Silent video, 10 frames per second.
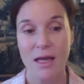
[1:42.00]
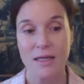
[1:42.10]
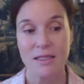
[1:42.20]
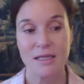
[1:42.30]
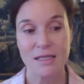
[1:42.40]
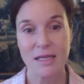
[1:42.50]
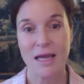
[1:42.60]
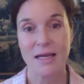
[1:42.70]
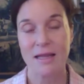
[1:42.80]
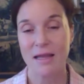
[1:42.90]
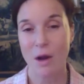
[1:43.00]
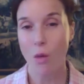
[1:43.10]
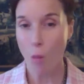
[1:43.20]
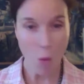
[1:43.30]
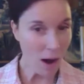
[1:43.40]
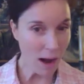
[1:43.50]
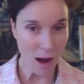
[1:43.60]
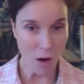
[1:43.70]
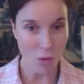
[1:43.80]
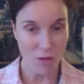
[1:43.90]
to see it and think,
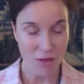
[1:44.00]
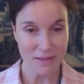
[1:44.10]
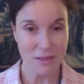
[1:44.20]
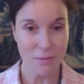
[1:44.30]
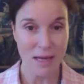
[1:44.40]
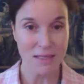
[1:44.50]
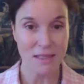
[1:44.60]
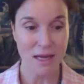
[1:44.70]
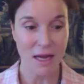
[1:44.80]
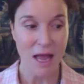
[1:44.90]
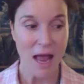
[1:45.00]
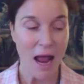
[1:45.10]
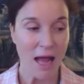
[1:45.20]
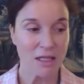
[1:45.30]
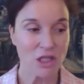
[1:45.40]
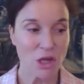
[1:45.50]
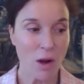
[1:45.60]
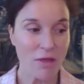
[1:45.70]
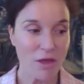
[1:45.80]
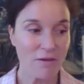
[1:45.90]
wow, that's amazing. And so
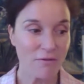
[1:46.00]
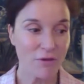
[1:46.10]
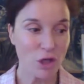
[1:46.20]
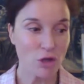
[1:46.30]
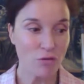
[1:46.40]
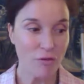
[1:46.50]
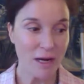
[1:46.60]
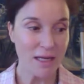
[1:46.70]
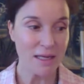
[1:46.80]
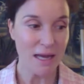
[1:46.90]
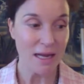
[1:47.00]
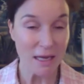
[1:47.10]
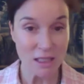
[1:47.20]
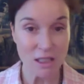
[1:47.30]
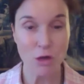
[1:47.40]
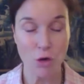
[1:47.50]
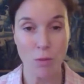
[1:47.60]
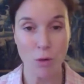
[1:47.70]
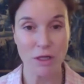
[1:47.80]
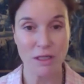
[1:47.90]
I think for you to really get into your
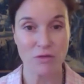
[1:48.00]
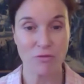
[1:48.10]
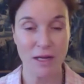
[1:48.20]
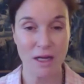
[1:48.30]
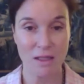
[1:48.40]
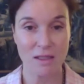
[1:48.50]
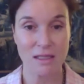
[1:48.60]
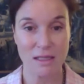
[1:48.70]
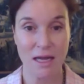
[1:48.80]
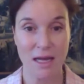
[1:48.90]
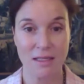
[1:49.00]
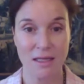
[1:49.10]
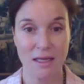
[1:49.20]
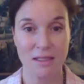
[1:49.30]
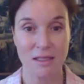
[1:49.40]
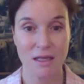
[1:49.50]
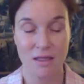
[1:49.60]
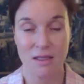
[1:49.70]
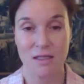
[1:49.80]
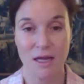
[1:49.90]
bodies and really understand
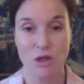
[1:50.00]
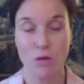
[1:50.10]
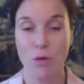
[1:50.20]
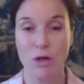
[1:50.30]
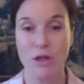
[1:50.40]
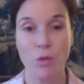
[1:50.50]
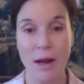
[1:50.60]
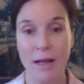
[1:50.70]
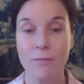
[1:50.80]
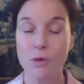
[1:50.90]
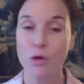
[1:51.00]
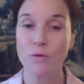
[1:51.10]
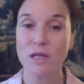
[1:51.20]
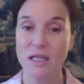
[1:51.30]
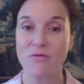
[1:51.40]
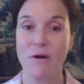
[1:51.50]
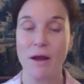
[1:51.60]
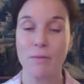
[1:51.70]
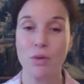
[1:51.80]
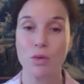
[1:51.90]
your body, the way it moves, is very
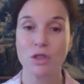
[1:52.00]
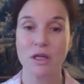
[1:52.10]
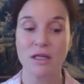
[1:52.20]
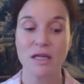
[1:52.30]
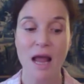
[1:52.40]
important.